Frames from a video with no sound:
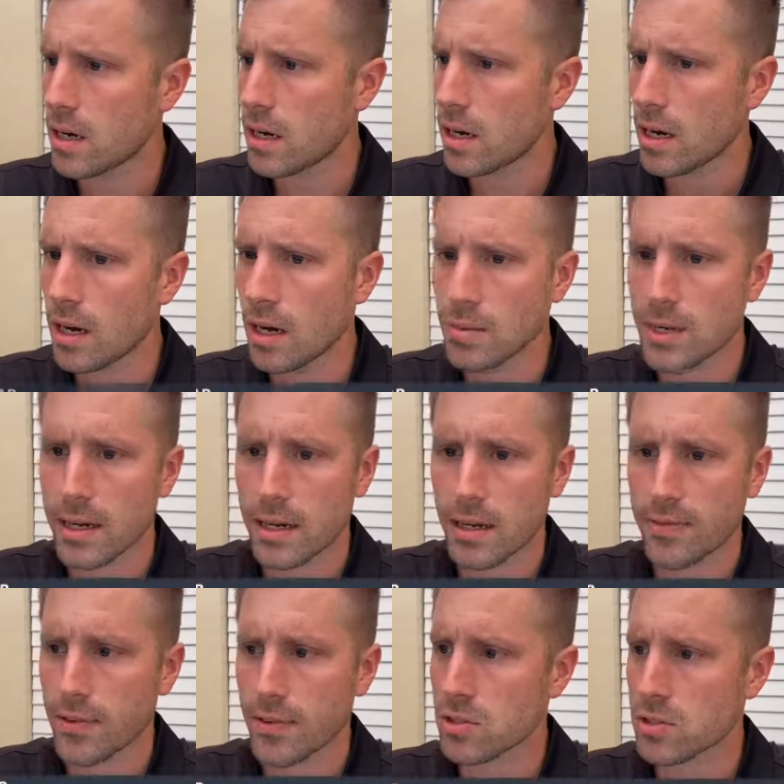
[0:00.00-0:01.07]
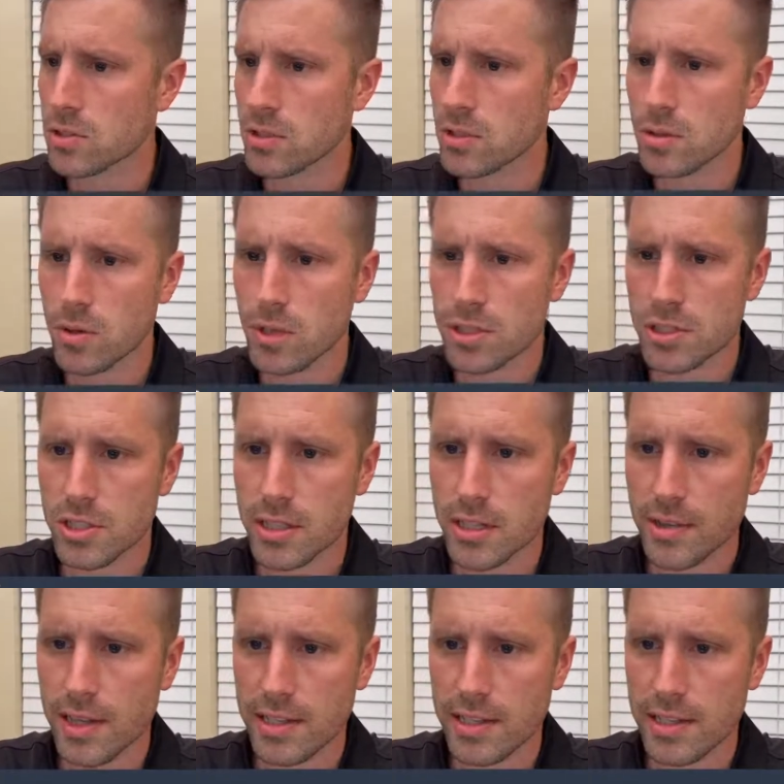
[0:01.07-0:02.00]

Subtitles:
We got a first question here.